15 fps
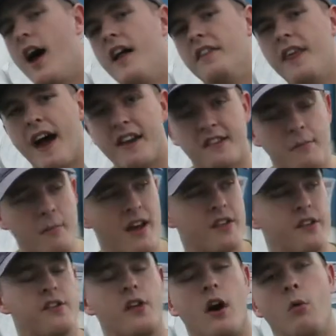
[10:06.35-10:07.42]
And that is the
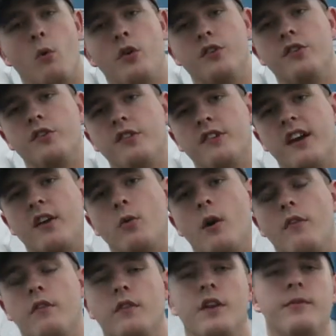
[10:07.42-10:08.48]
message that I want you to take
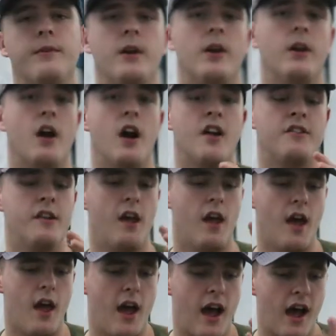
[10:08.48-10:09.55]
away from this video, guys.
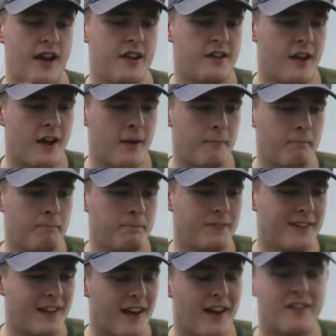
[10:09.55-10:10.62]
And um,
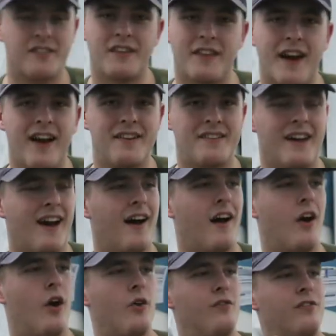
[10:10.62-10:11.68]
yeah, so that is that.
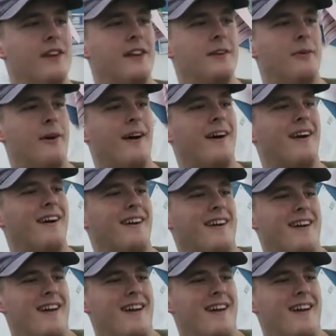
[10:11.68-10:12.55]
Uh, hopefully you, uh,